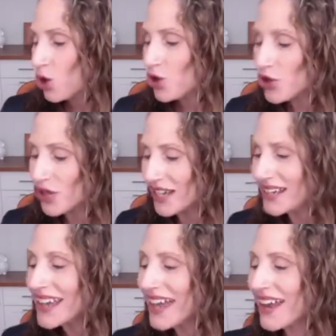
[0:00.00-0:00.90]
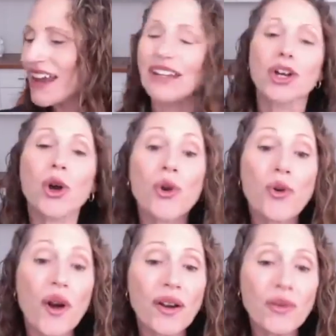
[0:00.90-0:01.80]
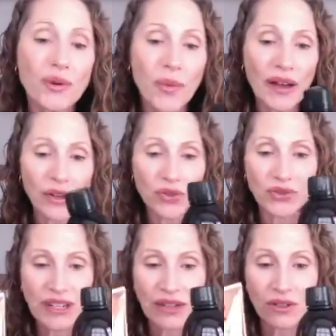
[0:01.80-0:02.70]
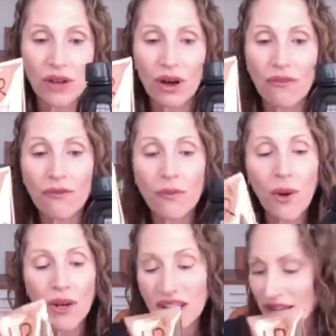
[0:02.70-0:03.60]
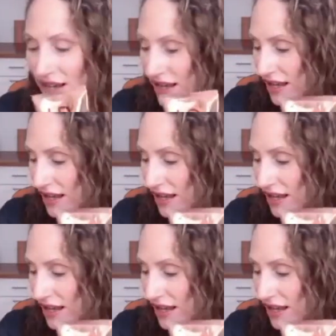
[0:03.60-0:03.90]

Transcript: you can get an incredible bundle deal of body,